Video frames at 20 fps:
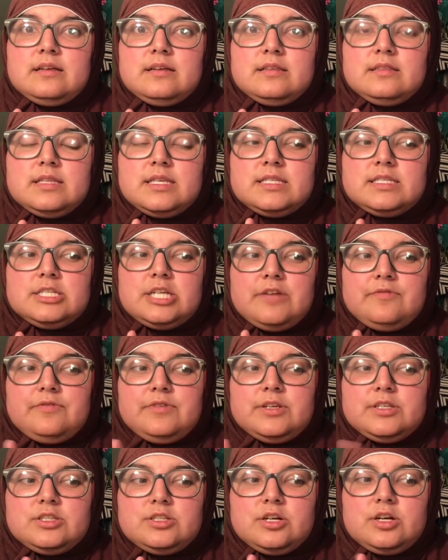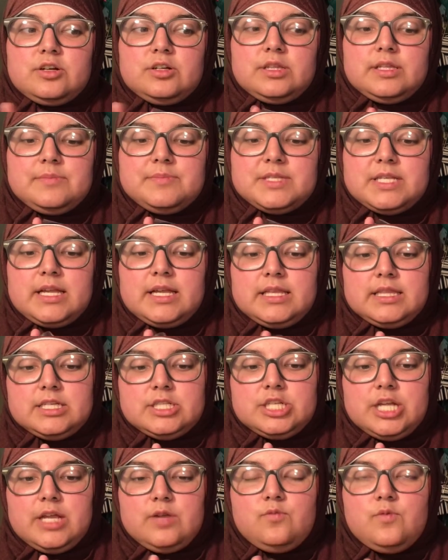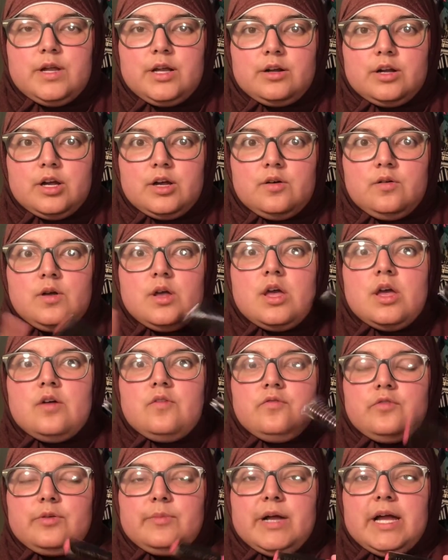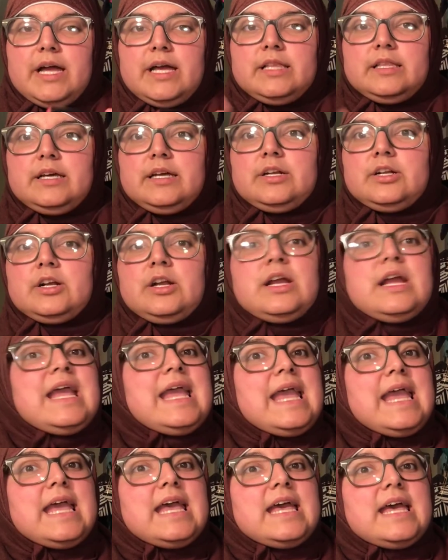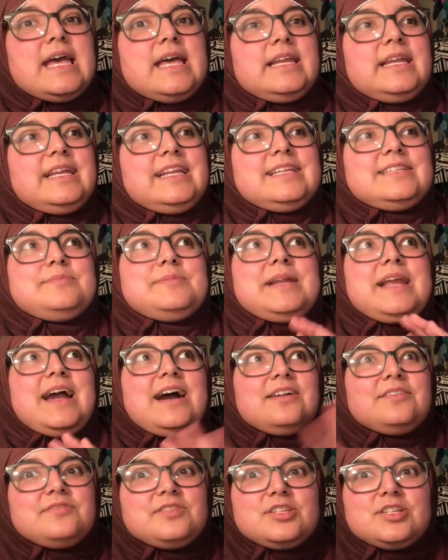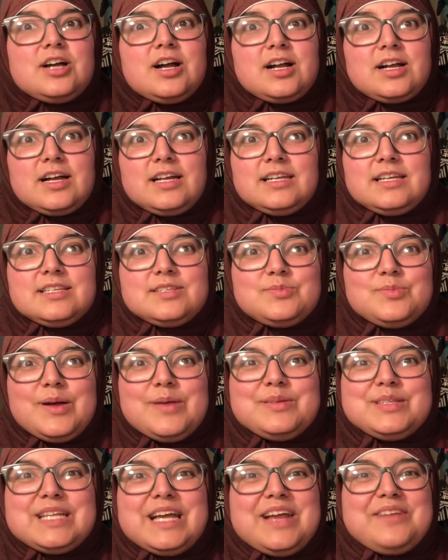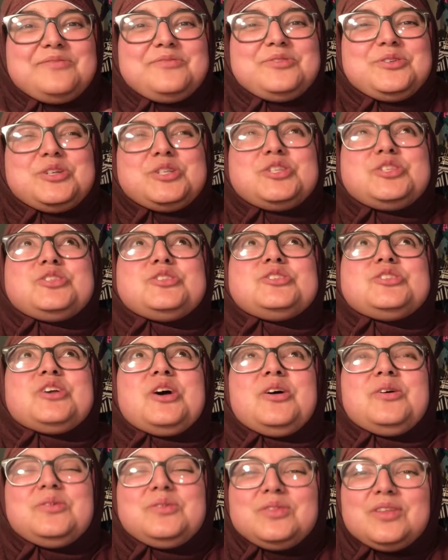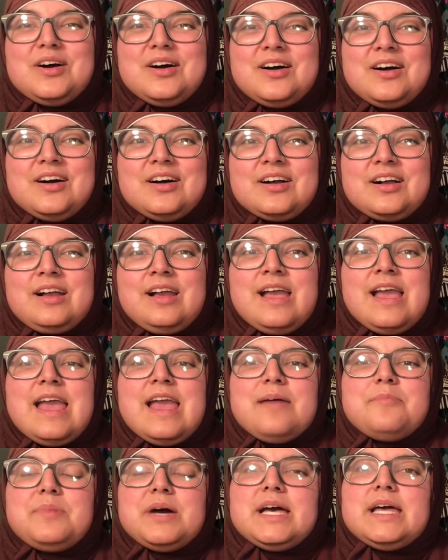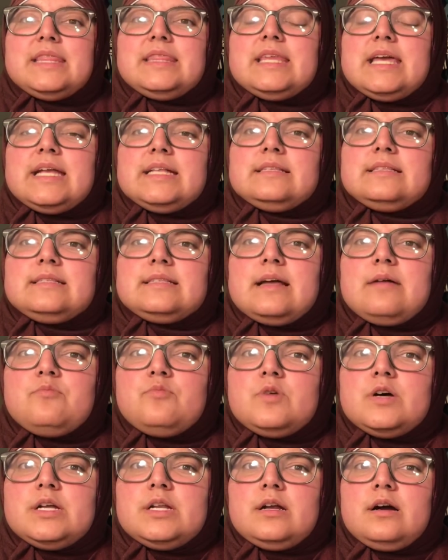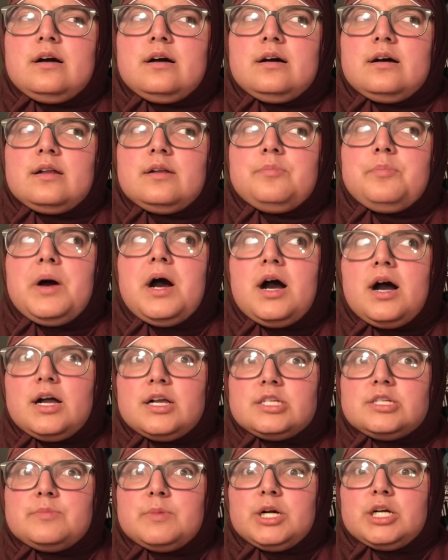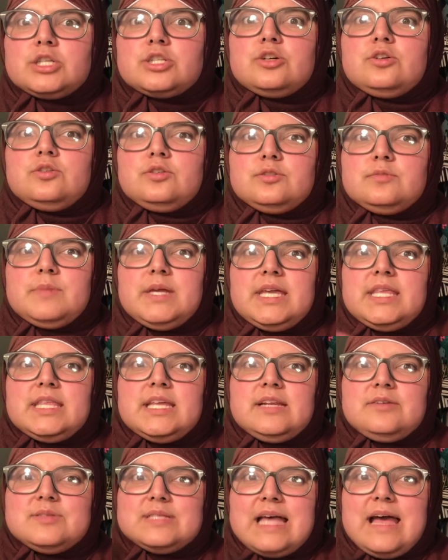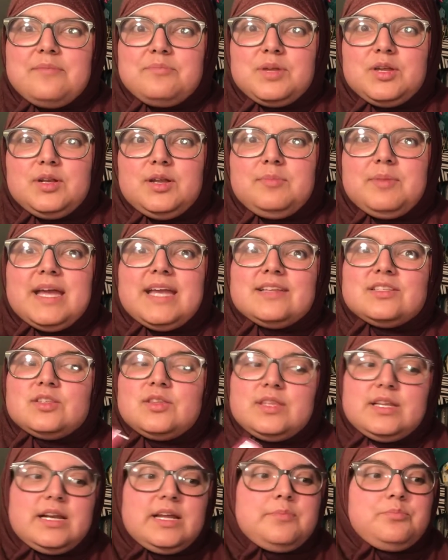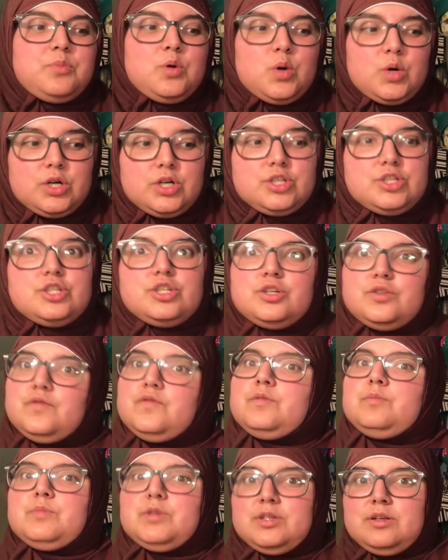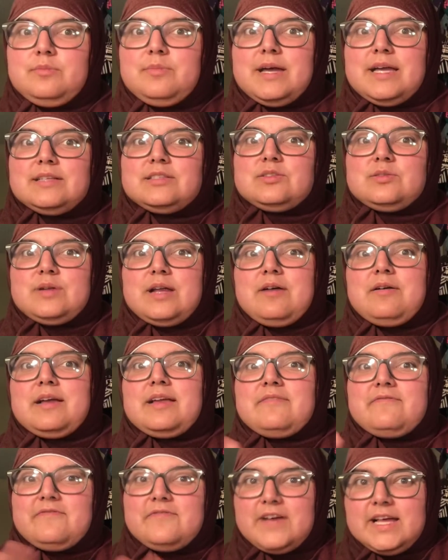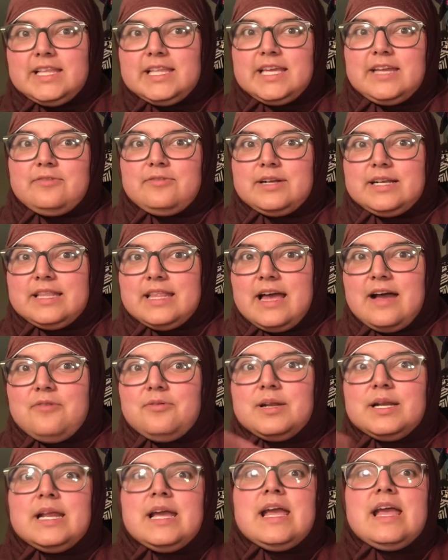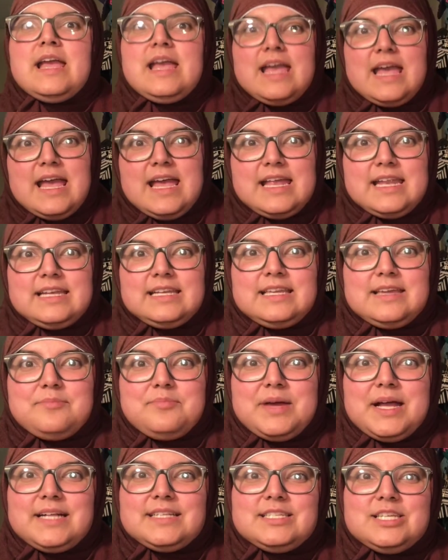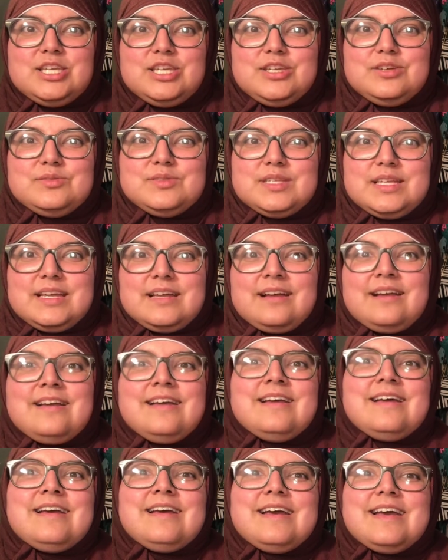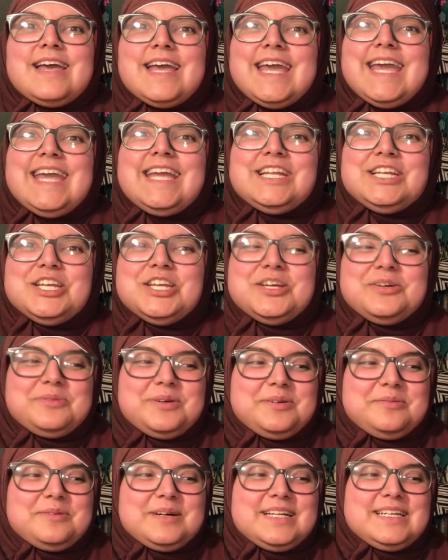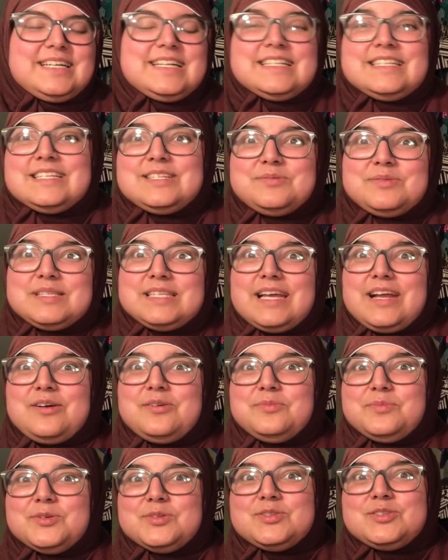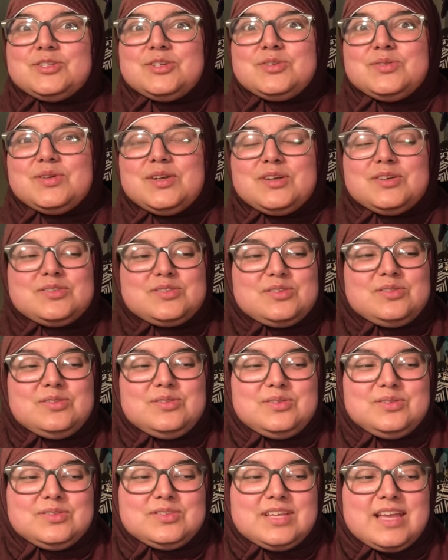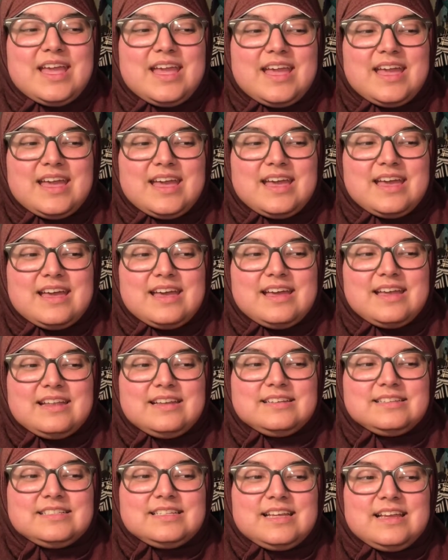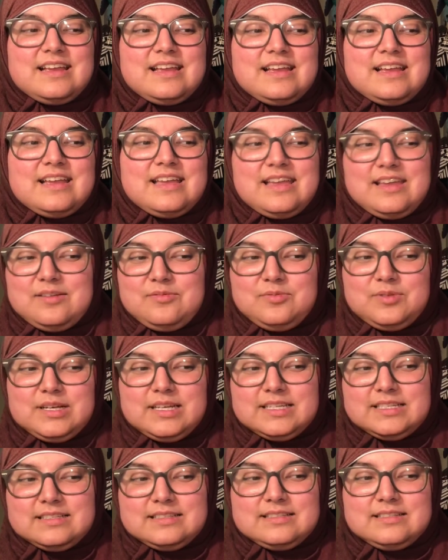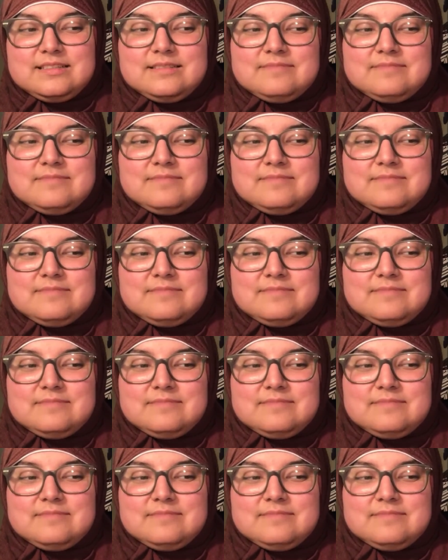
this Jeffree Star lipstick in the shade Weirdo for my eyeliner, and it has been out of stock on his website for so long, but then someone on Poshmark told me that it was at Beauty Bay, so then I ordered 2 from Beauty Bay, so now I can finally get rid of that one and get back to using a newer one, because this was like almost 2 years old, and it was